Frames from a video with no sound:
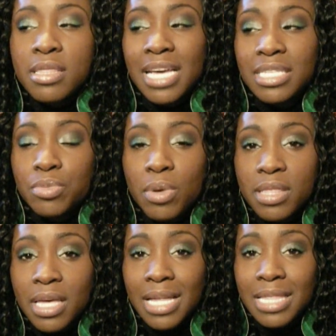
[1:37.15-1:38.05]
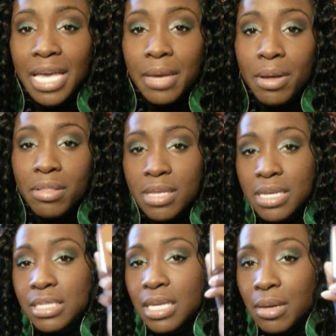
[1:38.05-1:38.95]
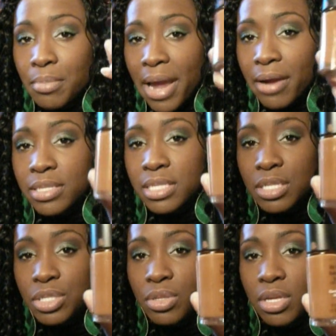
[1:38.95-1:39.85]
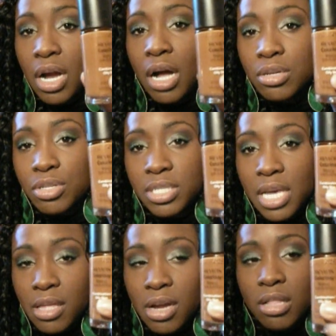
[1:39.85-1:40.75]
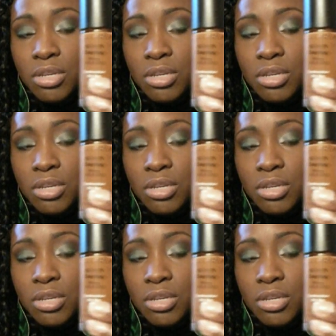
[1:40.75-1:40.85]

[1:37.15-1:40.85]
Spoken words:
That's one thing I like about this in comparison to the ColorStay. The